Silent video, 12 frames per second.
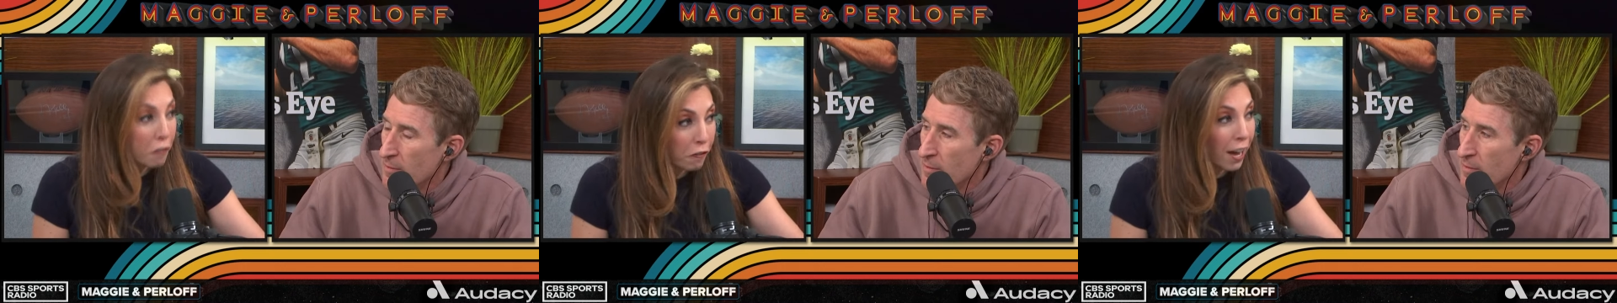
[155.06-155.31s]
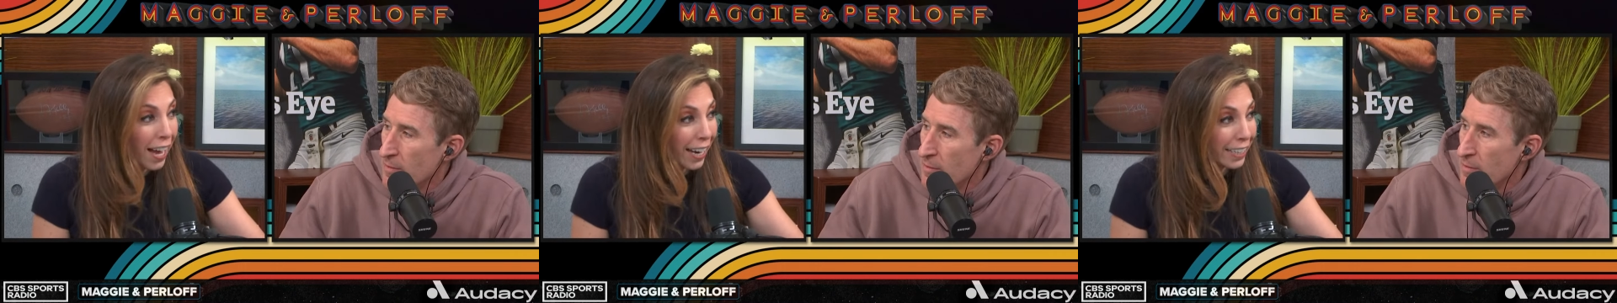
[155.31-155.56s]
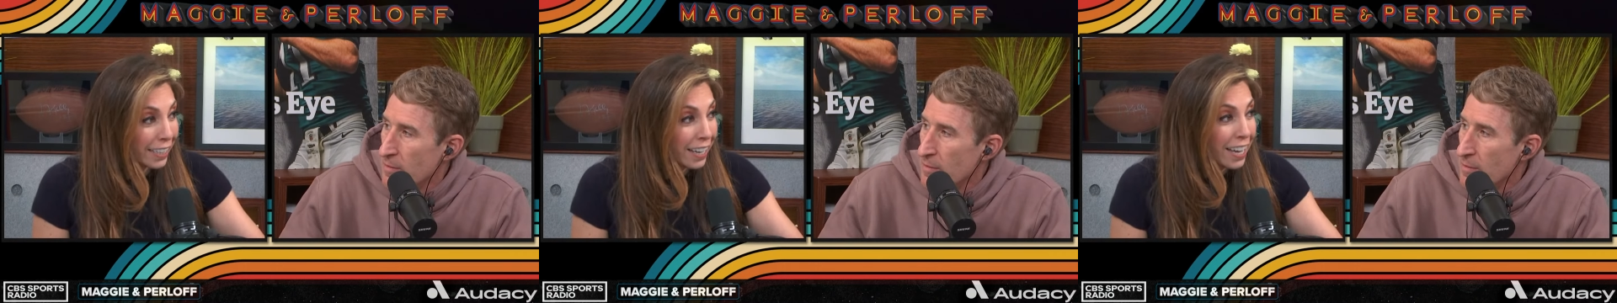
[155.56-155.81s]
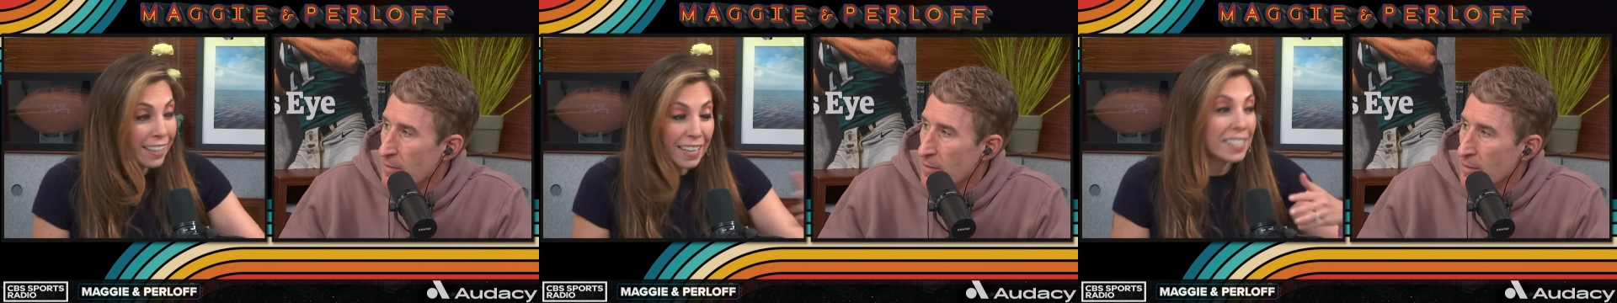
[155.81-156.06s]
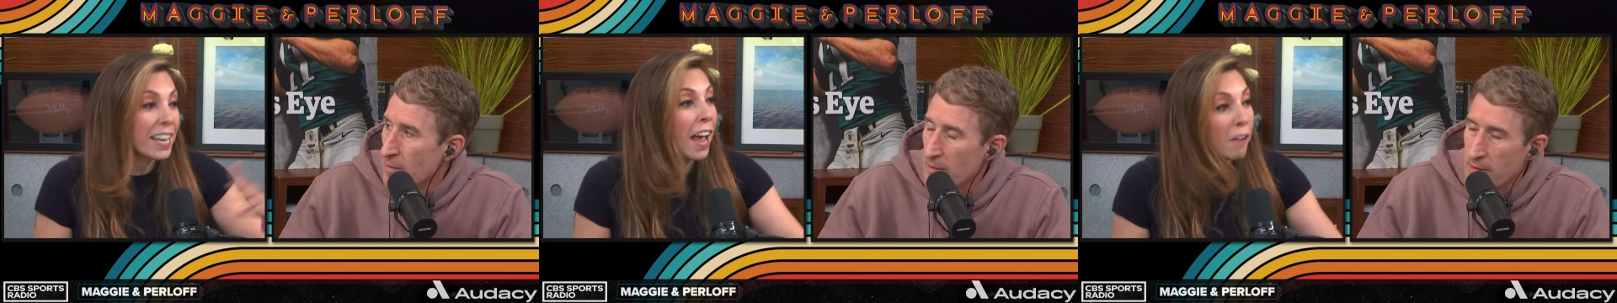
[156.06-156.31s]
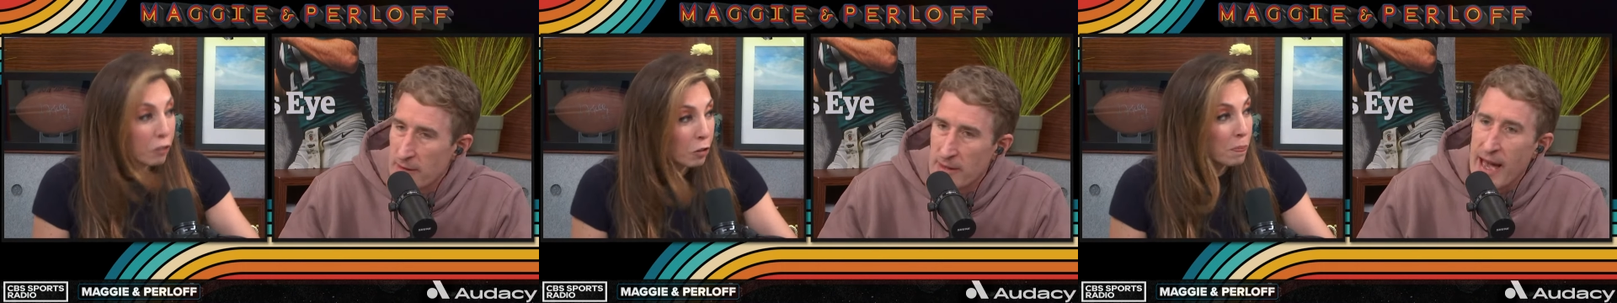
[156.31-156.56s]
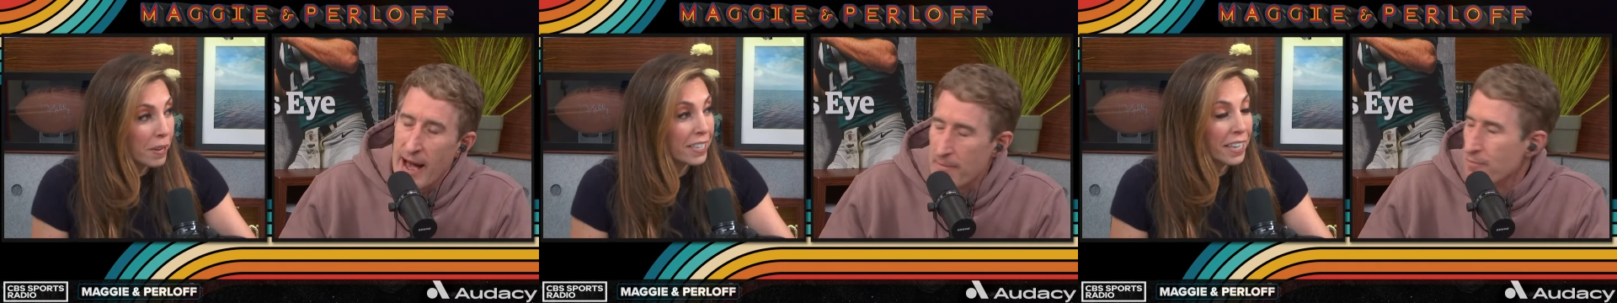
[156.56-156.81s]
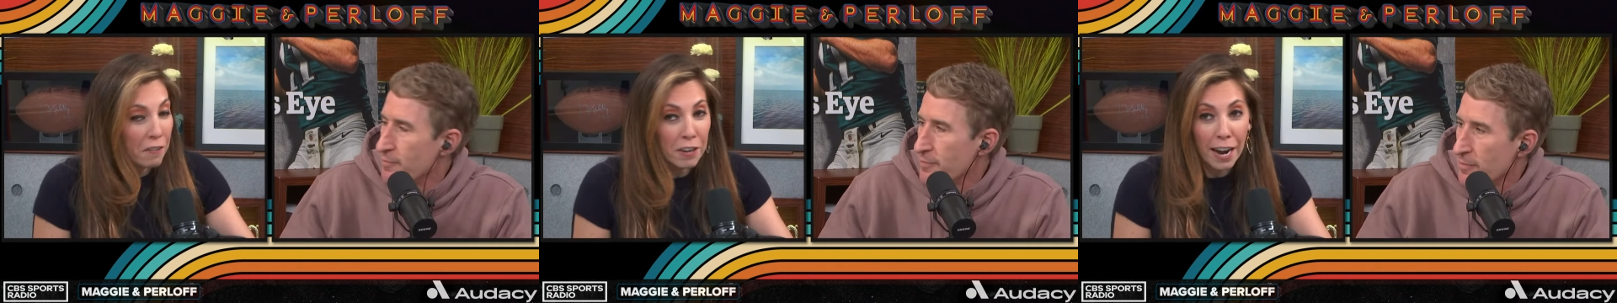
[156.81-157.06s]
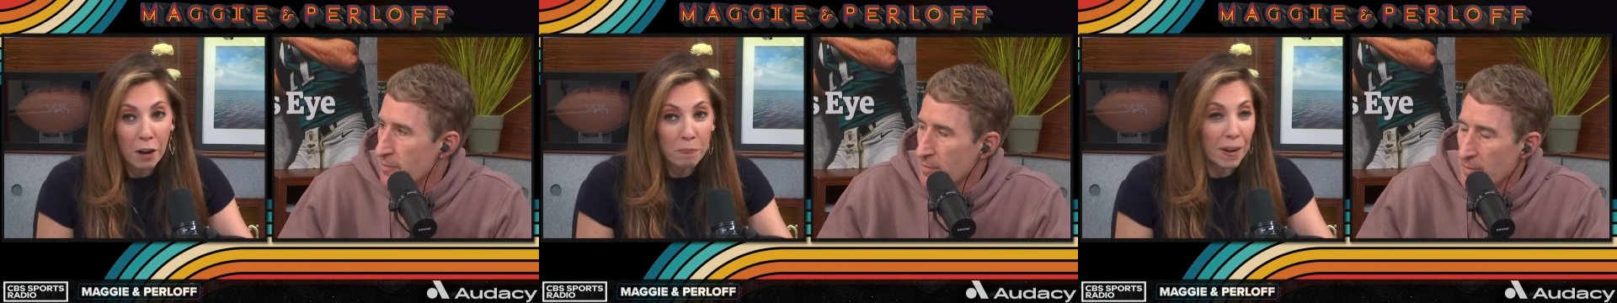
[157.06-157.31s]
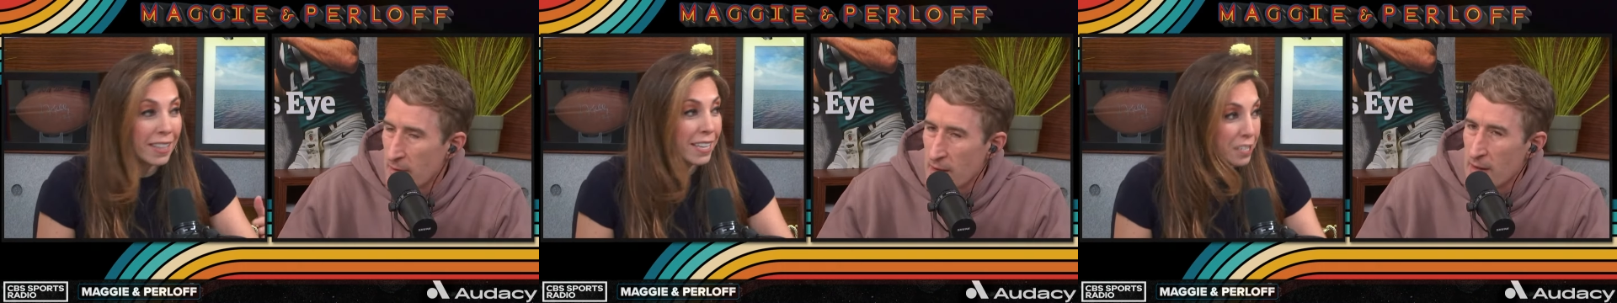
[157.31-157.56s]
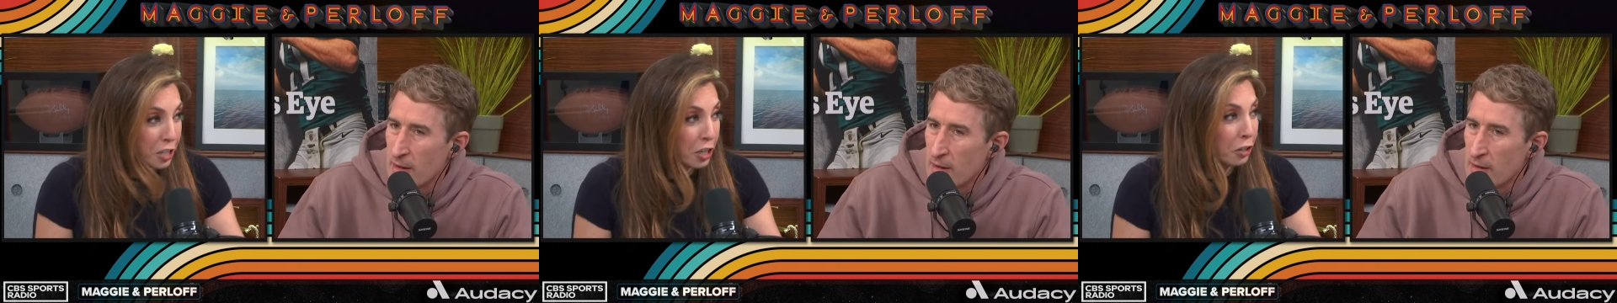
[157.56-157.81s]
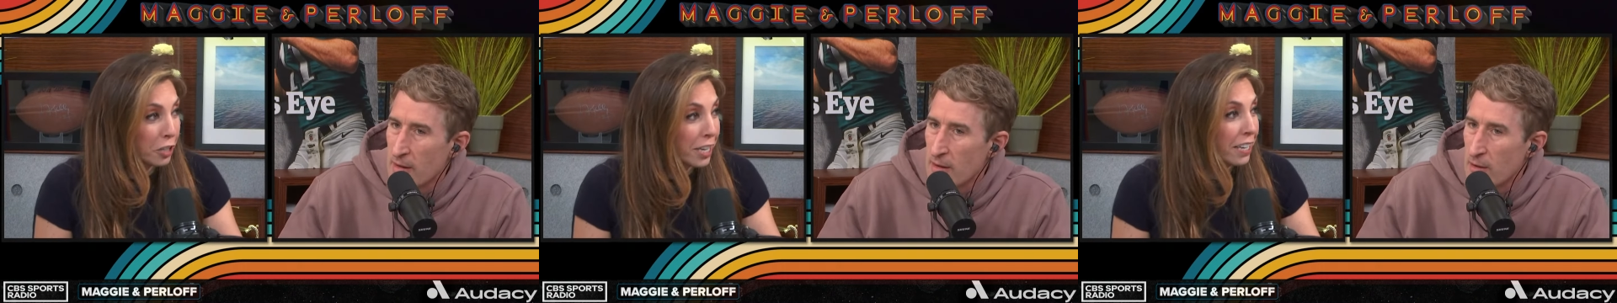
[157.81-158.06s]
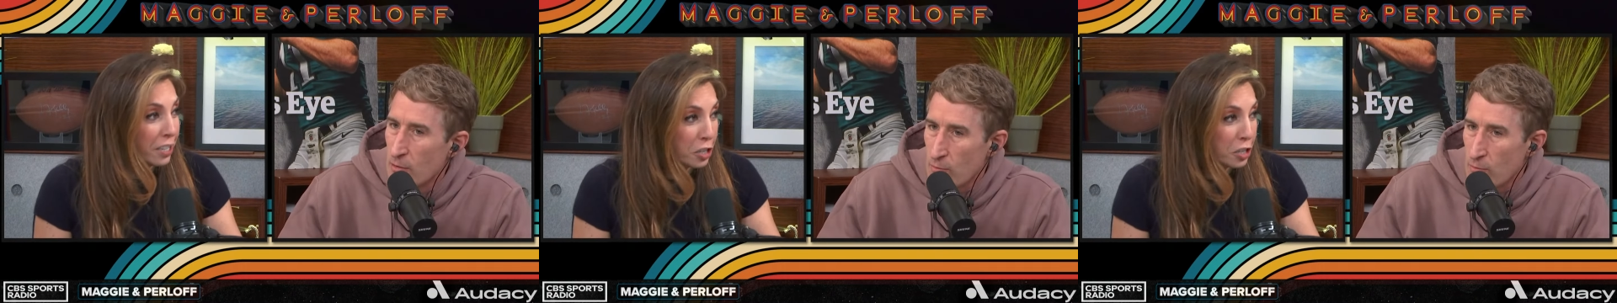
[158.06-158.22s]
Speaker 1: fine that's ever yeah. been given out by the Security and